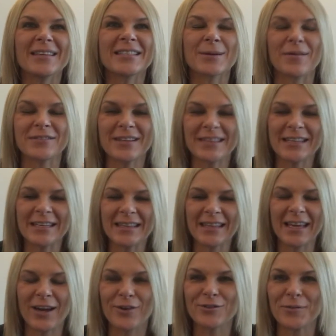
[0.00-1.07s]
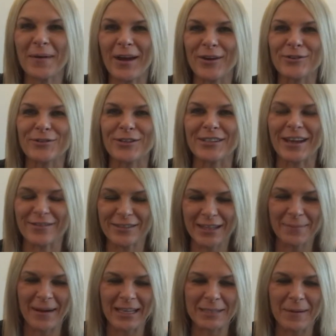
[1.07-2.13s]
I've done the 100 by 100, I've done
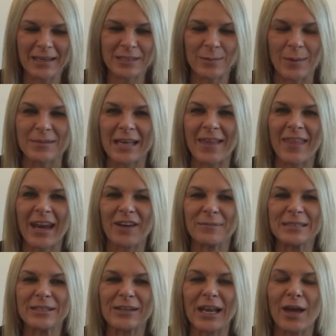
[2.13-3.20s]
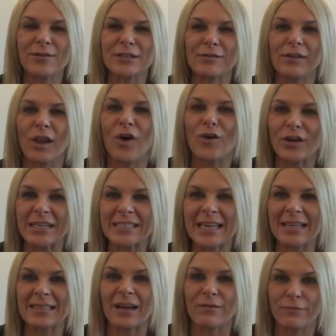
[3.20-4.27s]
the back-to-back swims, and then I've been doing loads of longer
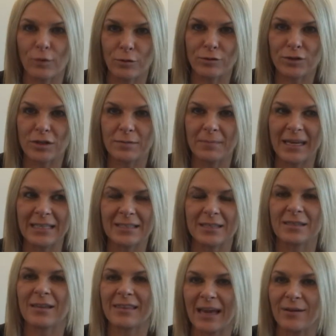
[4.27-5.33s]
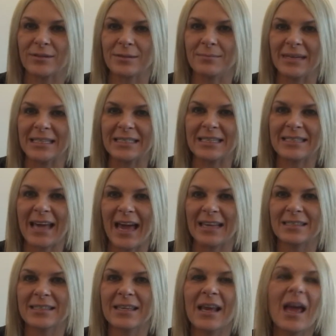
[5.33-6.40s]
sets, like 400 metres, 1,000 metre
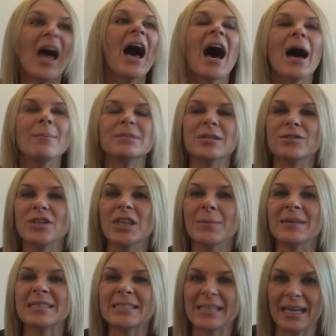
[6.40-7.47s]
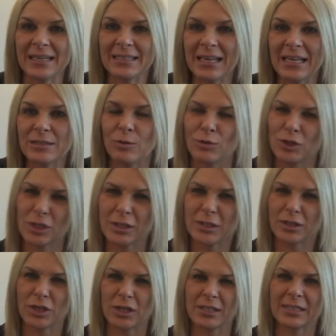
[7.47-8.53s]
sets. So doing them at CSS, or
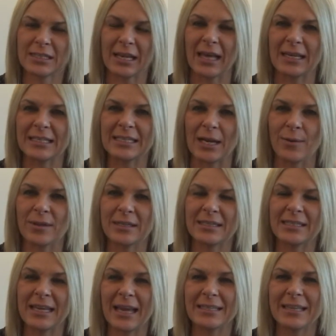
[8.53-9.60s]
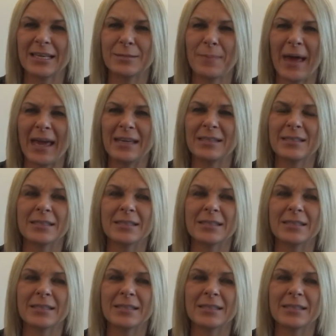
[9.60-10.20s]
just slightly slower than CSS pace.